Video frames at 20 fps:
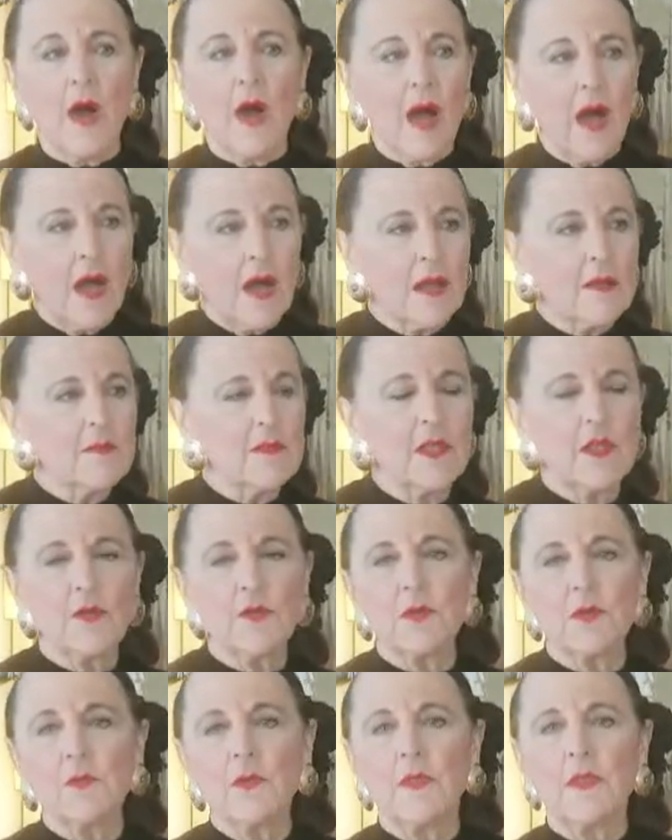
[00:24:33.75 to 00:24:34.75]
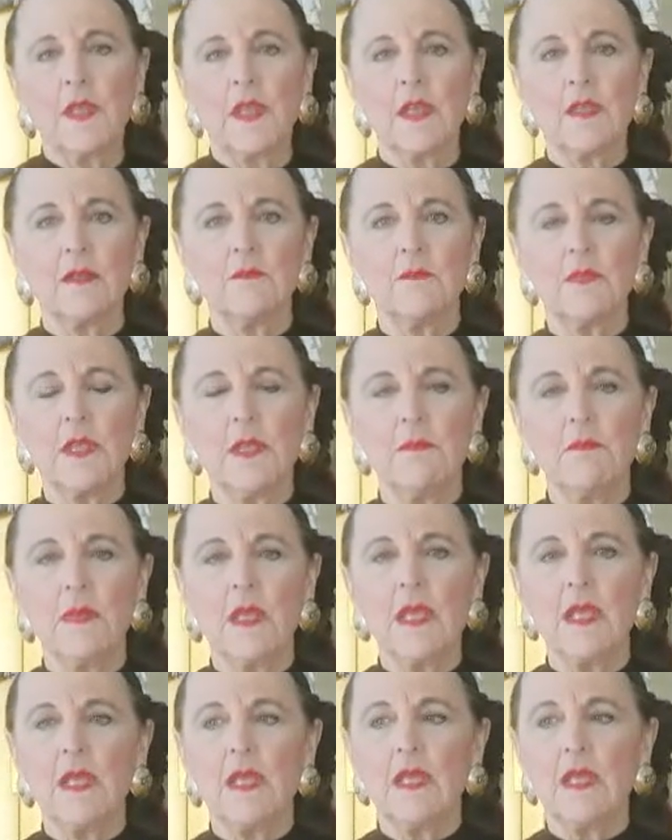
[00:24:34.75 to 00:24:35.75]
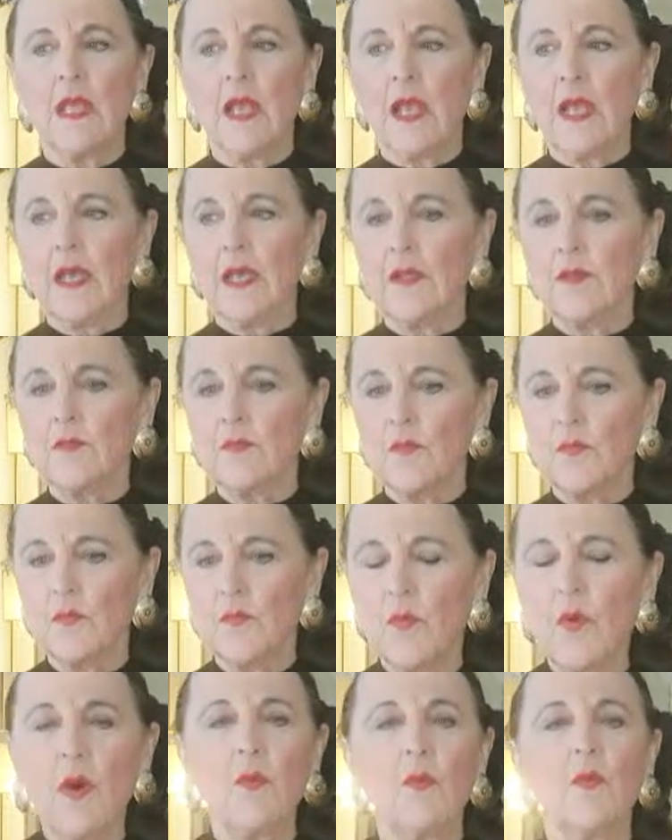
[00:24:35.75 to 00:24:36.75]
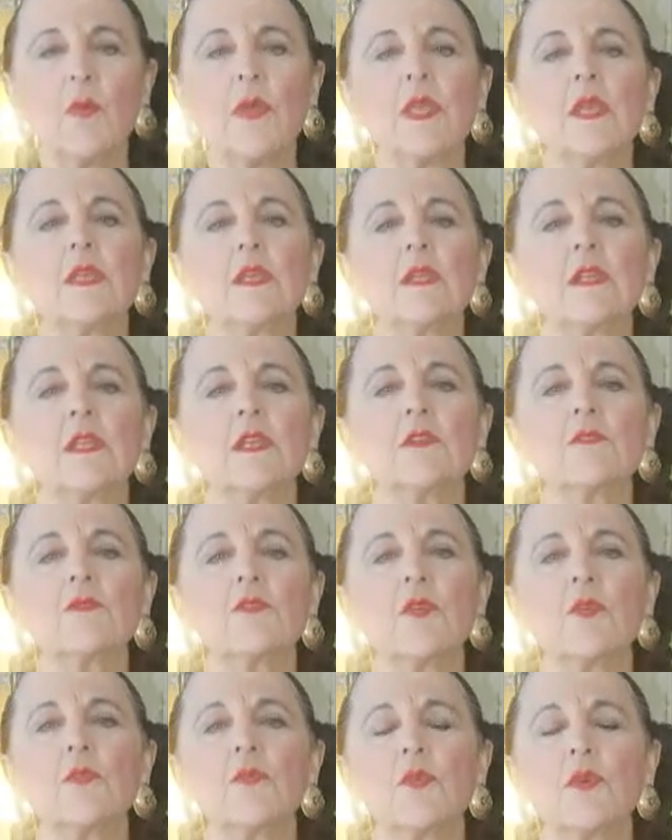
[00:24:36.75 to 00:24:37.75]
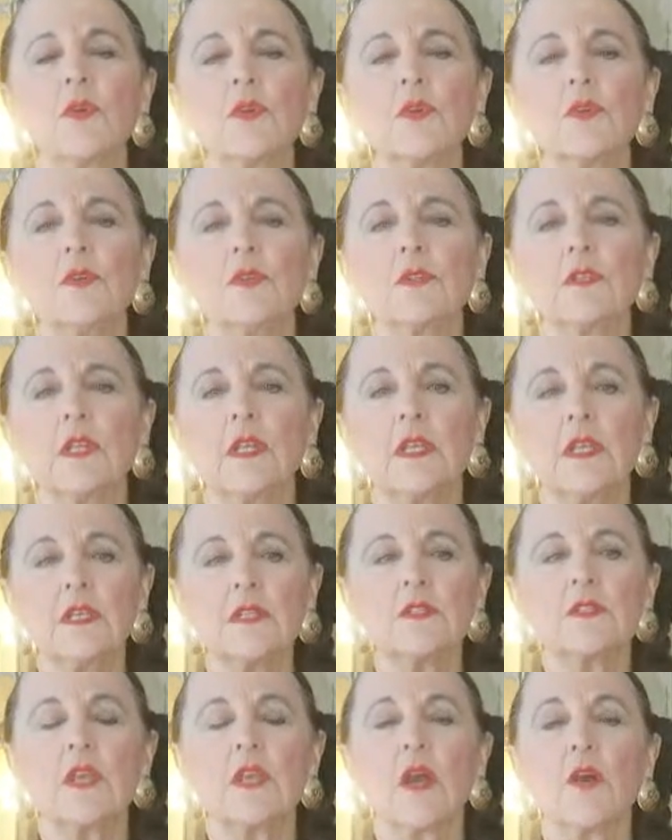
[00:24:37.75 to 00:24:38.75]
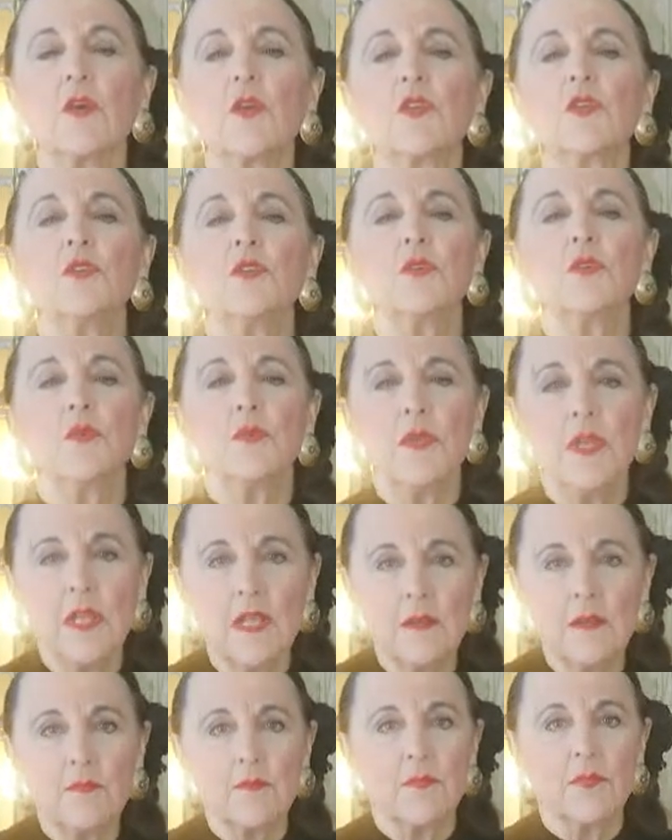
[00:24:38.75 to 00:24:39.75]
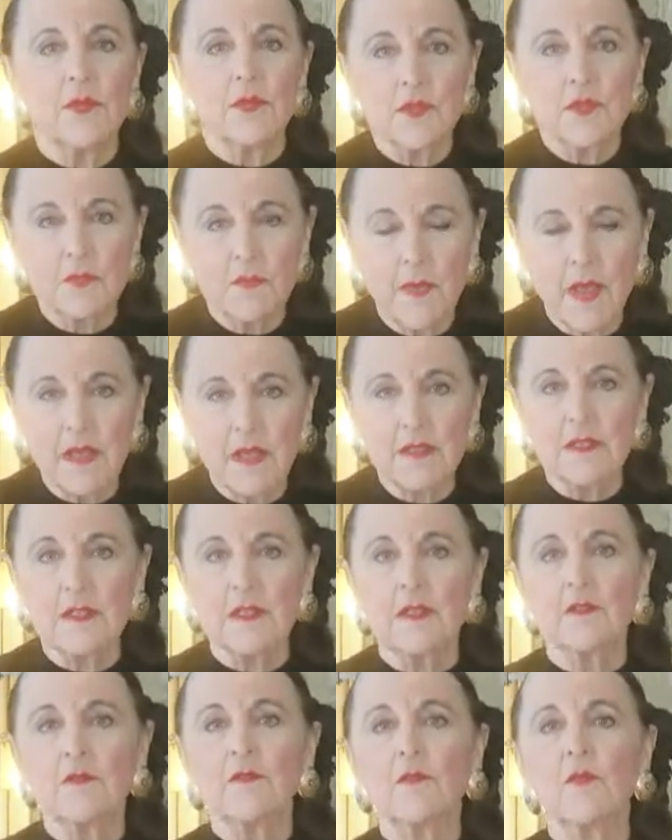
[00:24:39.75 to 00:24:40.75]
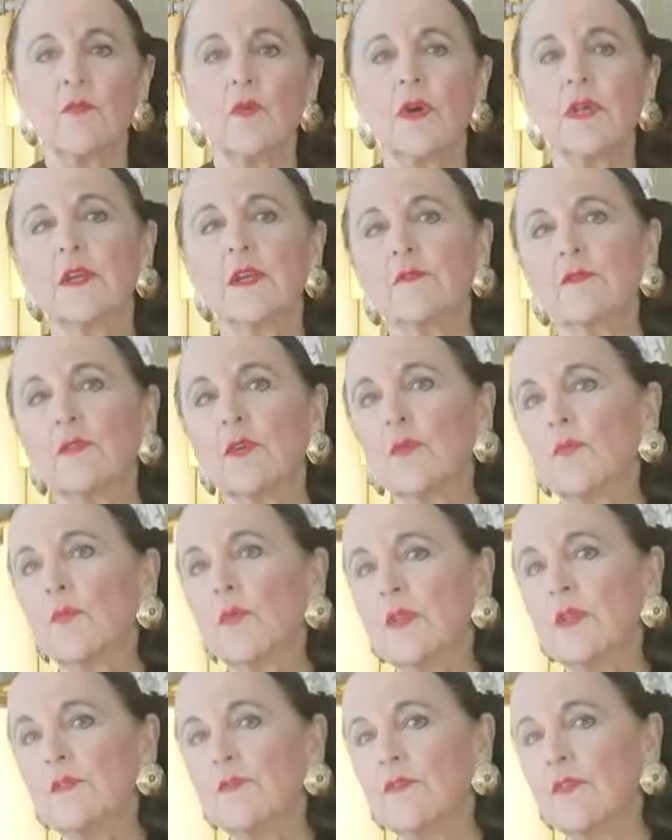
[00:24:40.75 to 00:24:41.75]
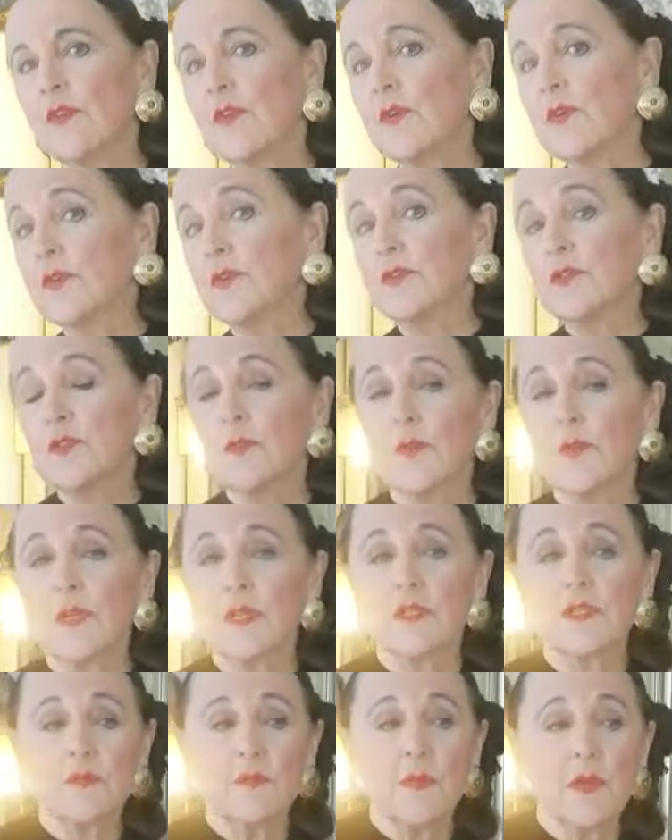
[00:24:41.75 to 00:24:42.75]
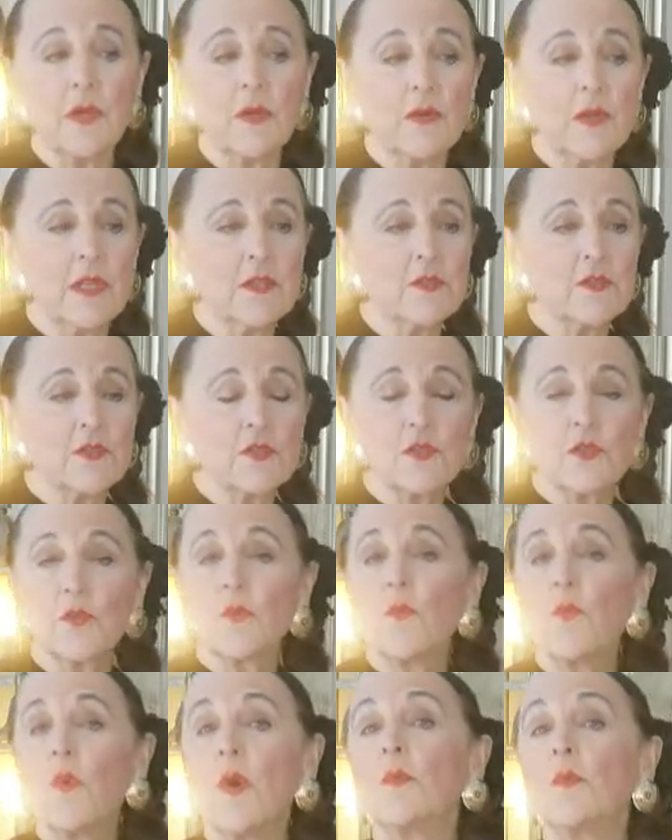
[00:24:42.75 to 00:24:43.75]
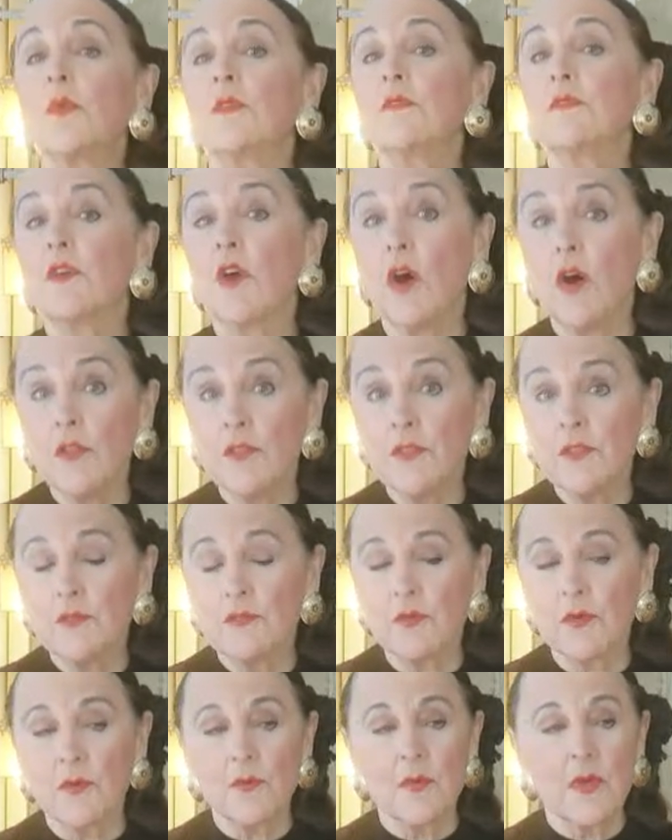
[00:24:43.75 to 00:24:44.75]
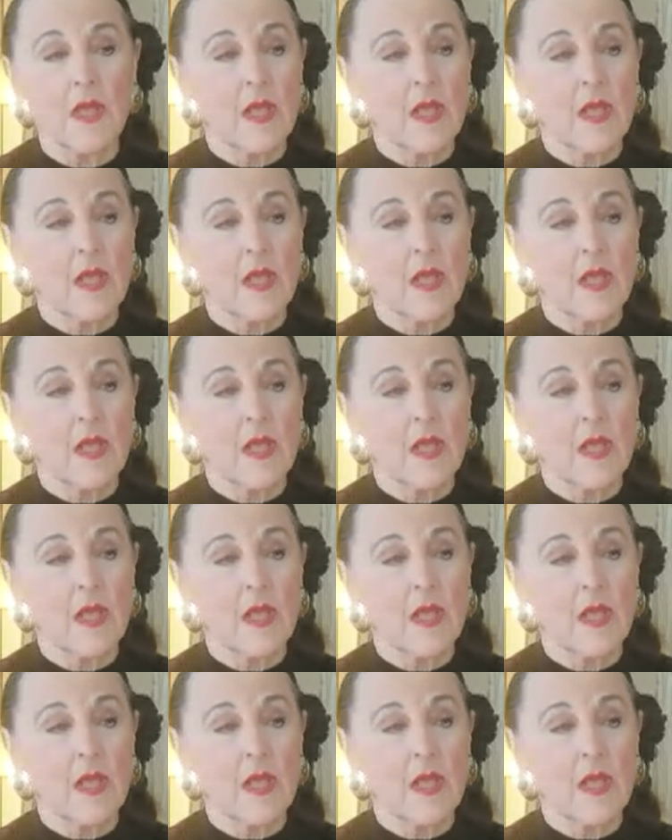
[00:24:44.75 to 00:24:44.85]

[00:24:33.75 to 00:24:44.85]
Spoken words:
I'm the only one that can be me. And what we can give the world is our unique perspective, whatever we've learned or experienced through what we've gone through.